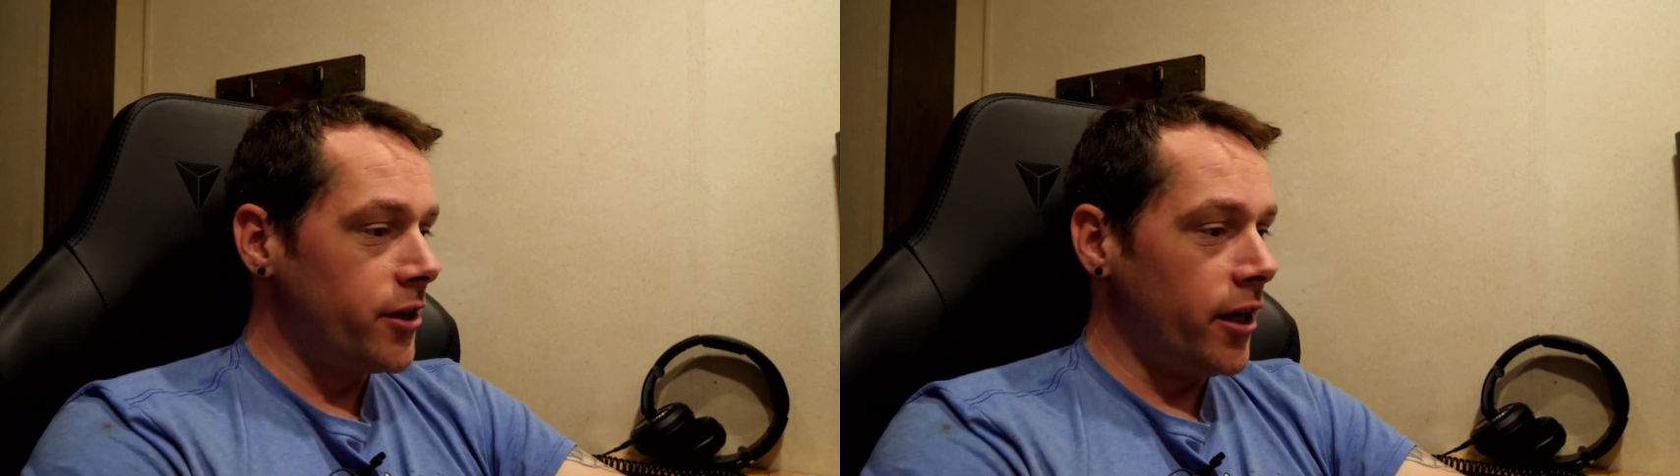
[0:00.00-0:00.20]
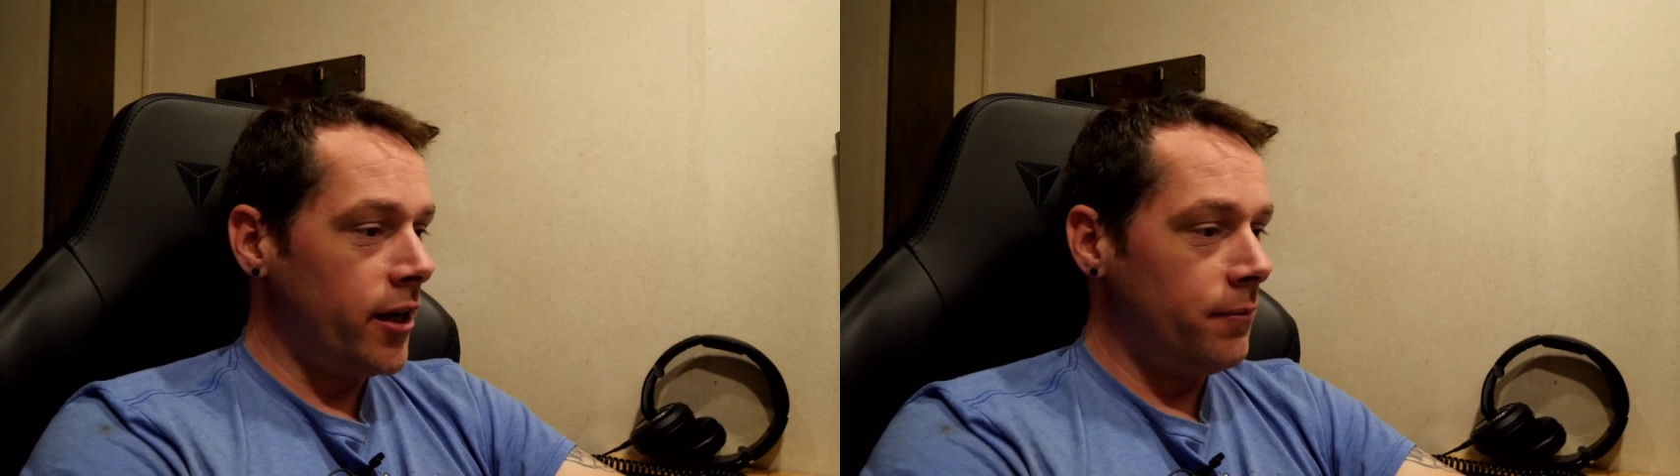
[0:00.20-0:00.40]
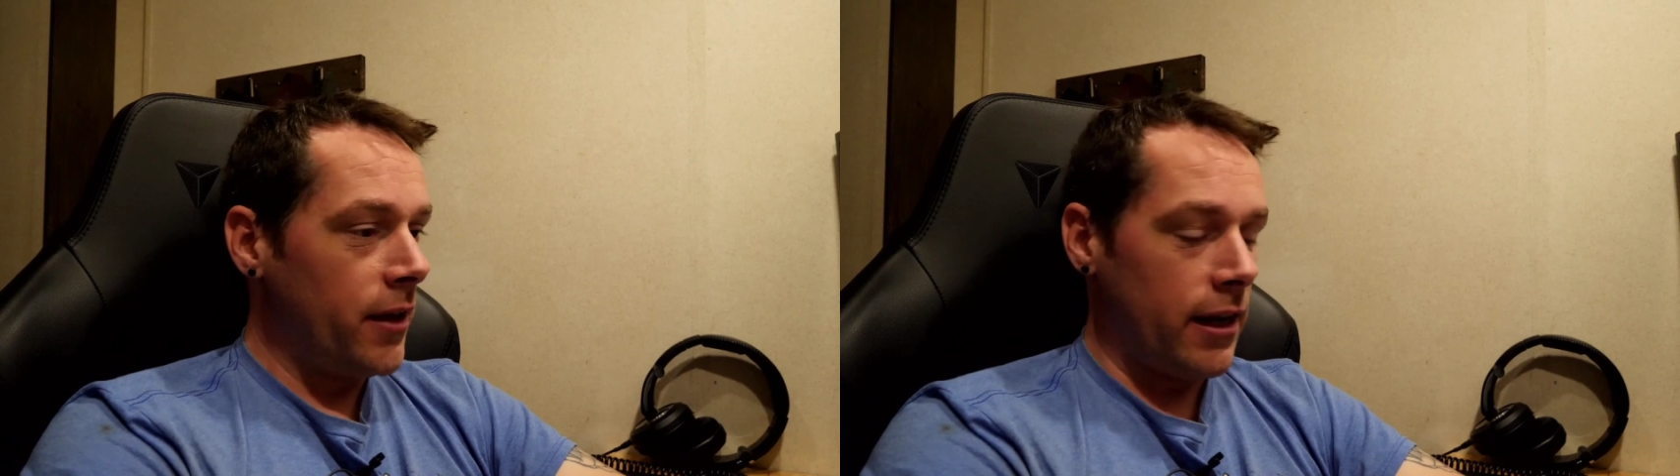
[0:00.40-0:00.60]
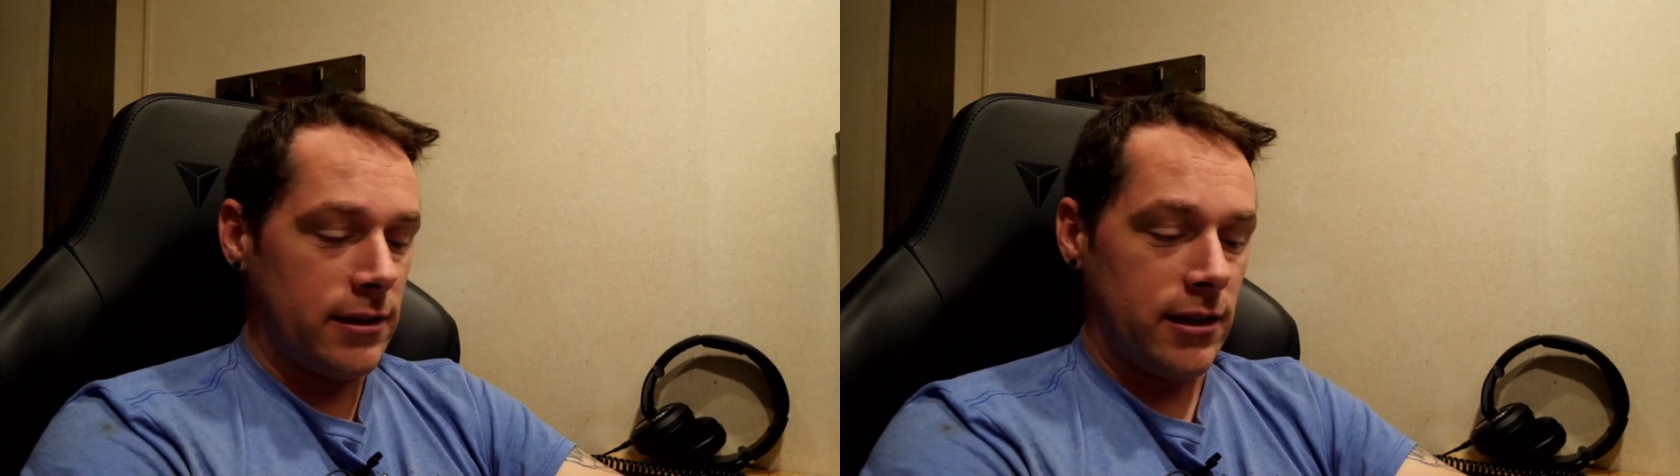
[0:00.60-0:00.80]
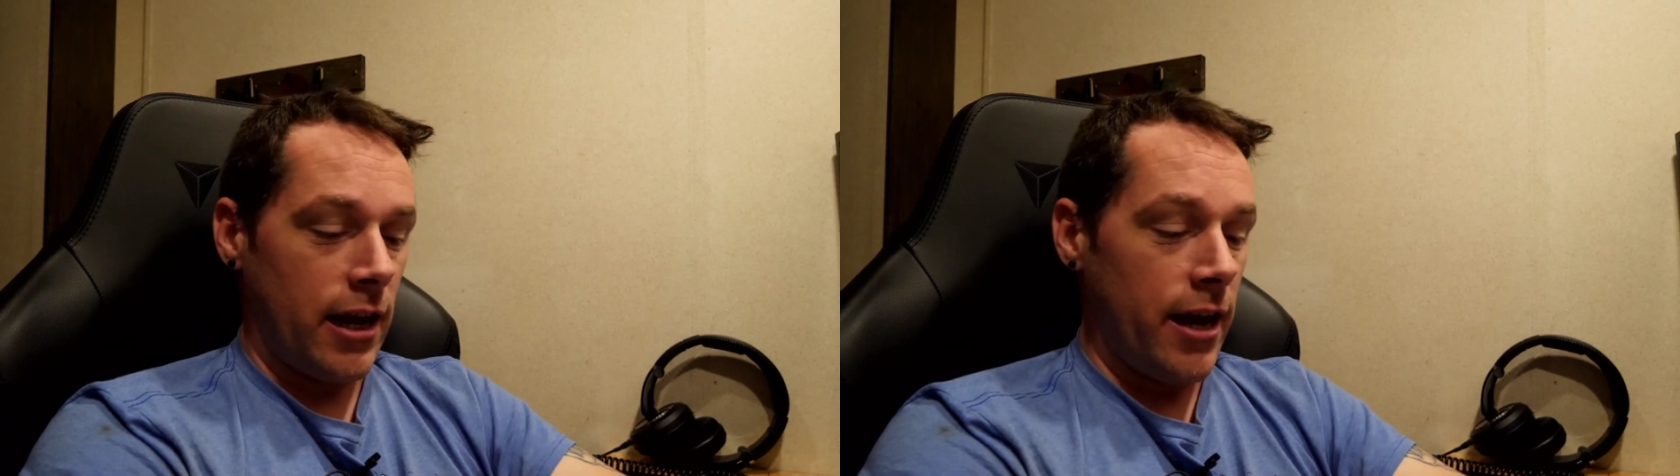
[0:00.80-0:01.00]
Like I
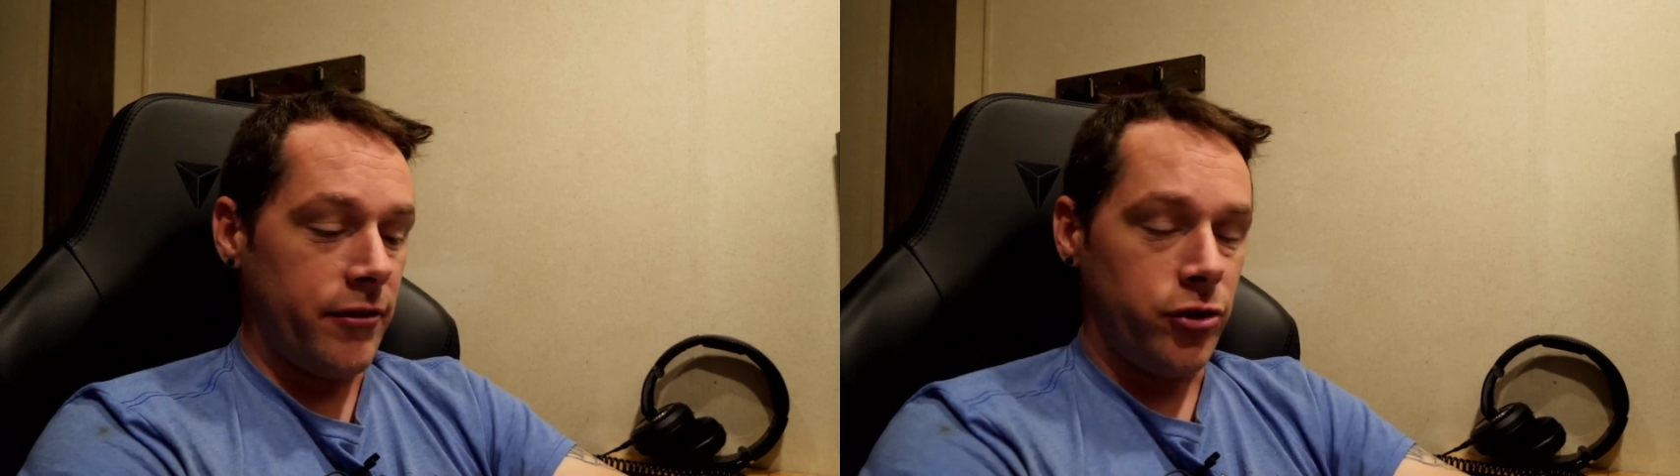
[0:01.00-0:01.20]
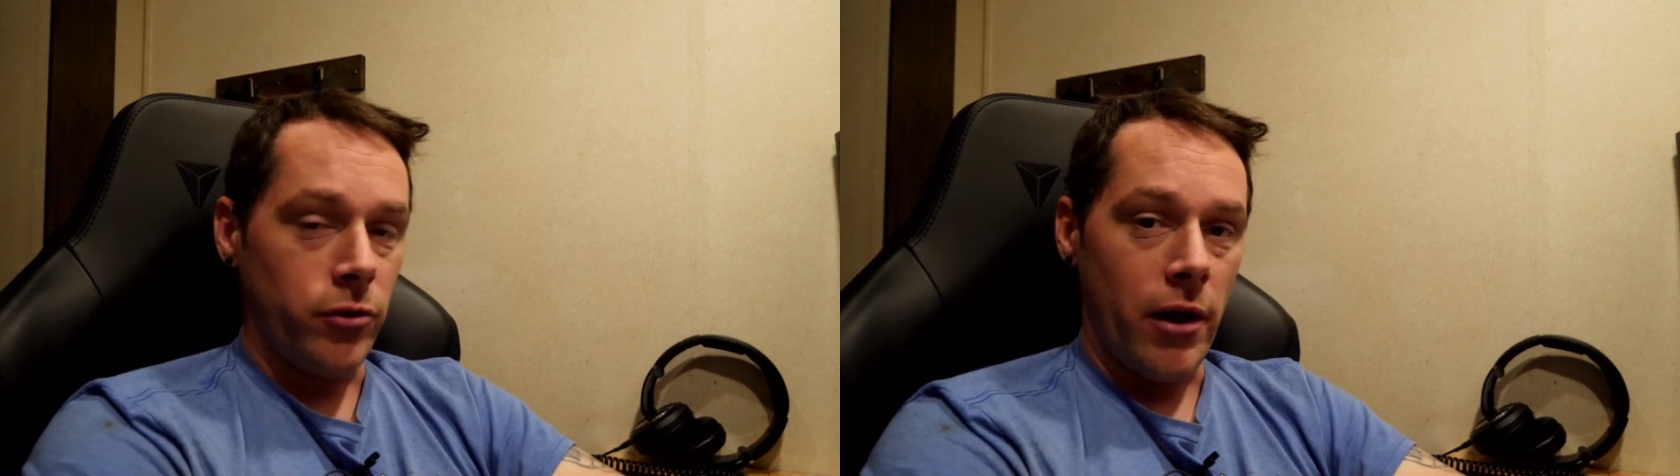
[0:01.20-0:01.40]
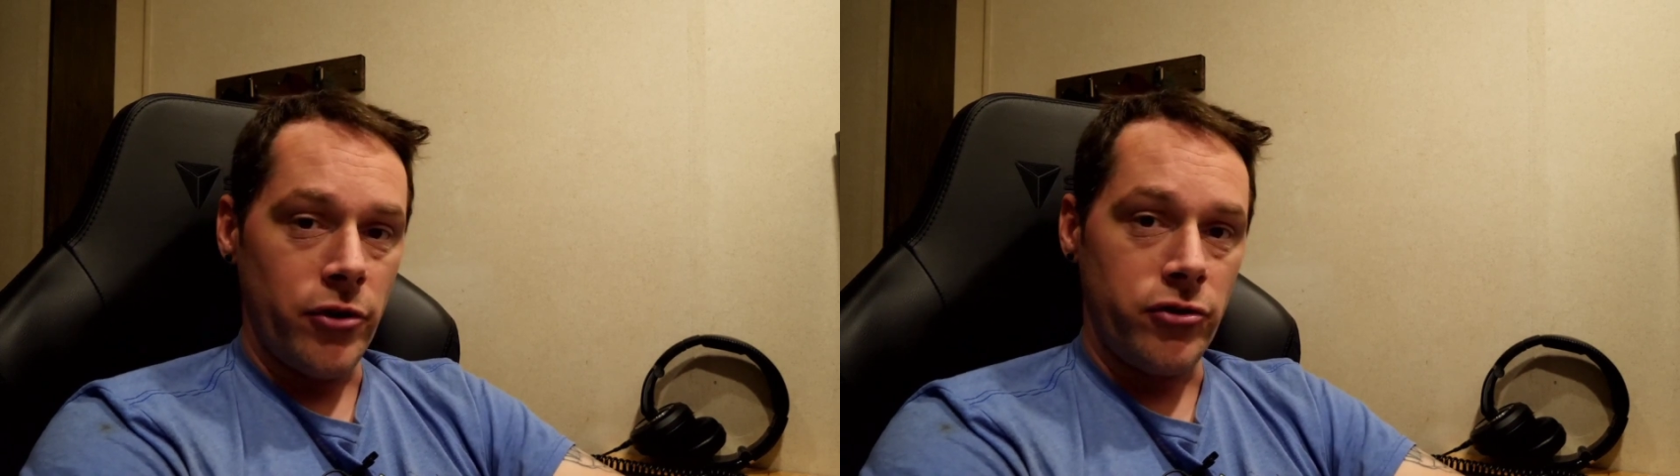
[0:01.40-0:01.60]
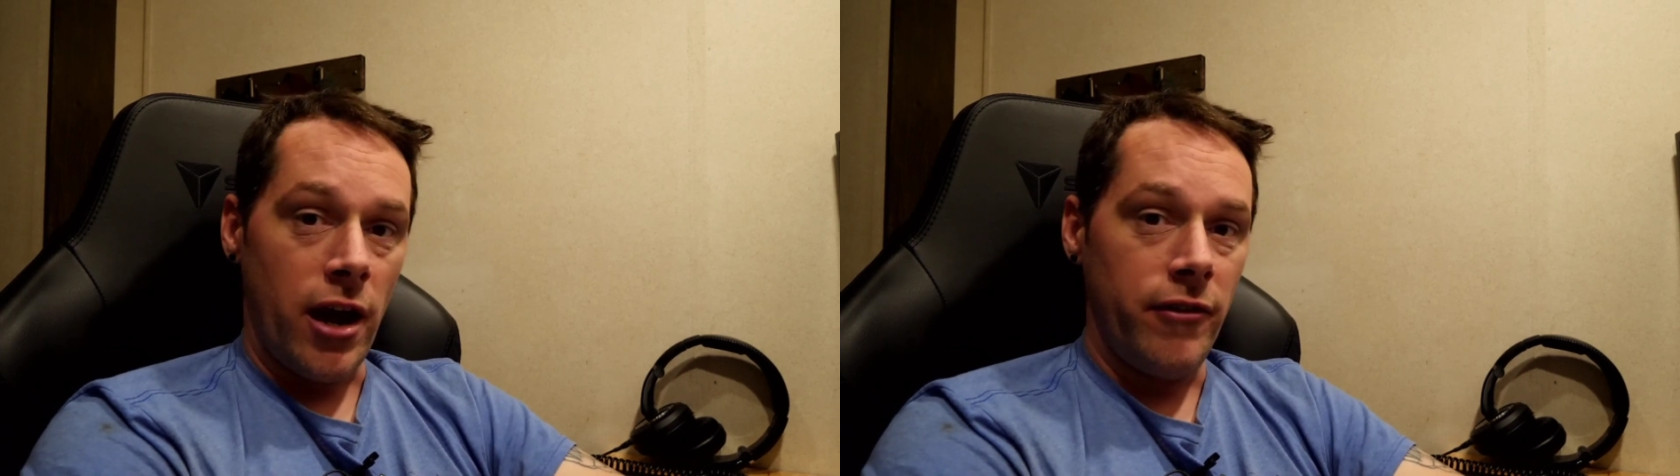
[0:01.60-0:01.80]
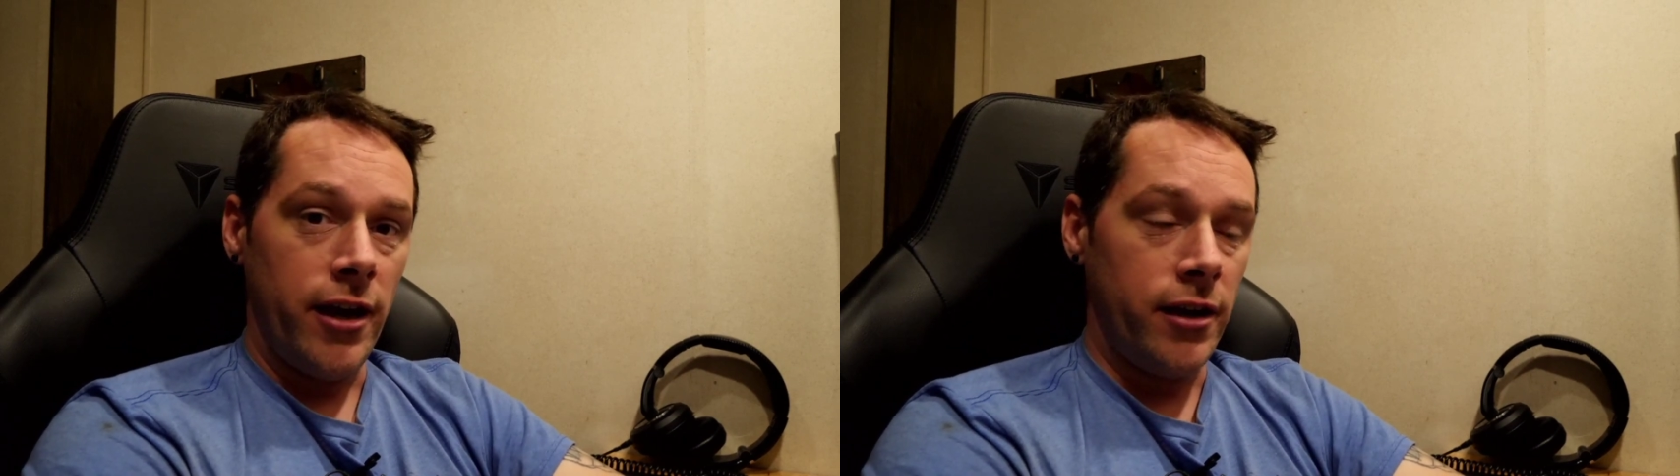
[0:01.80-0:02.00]
said, I have a 2-hour
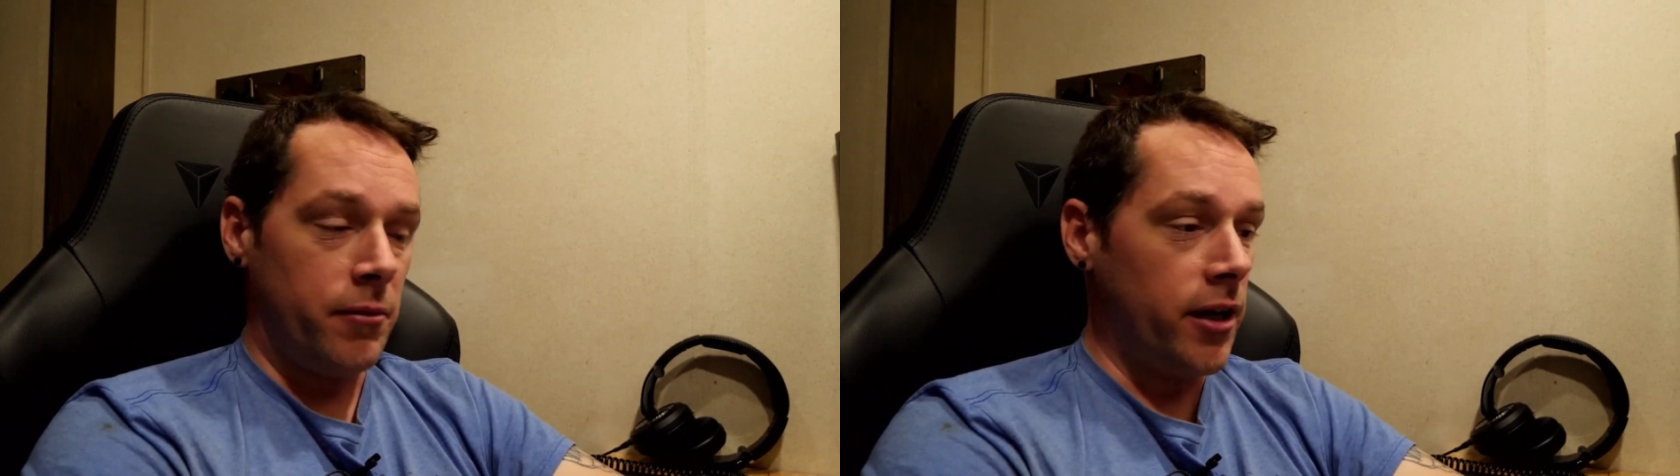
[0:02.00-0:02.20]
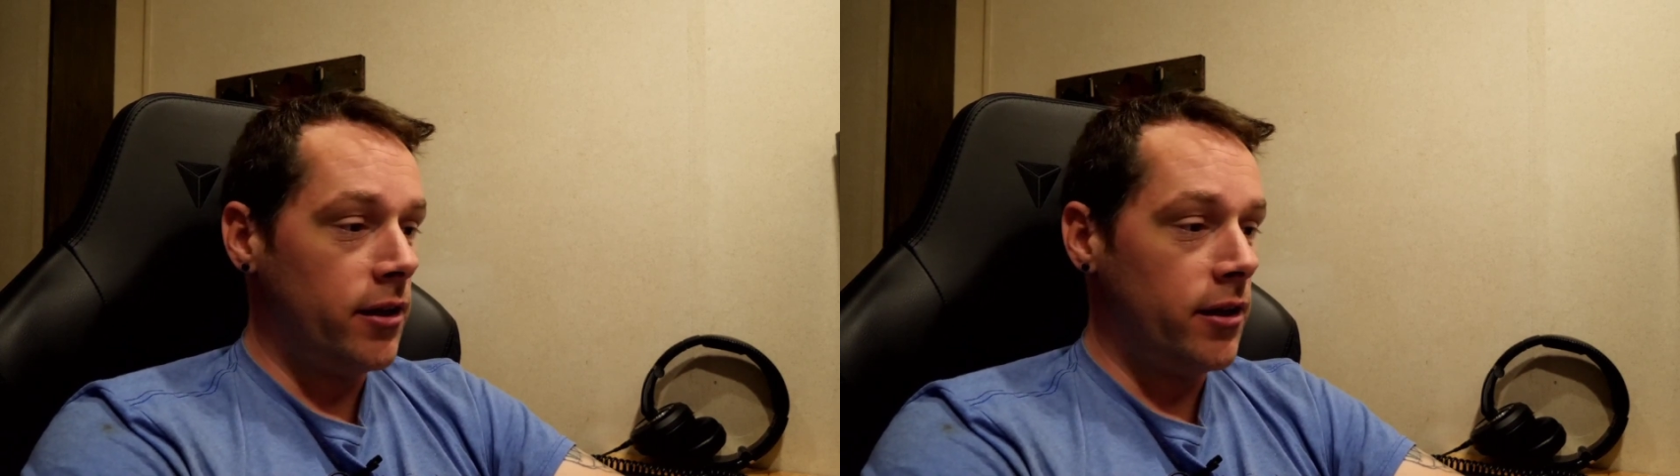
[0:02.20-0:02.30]
drive ahead of me.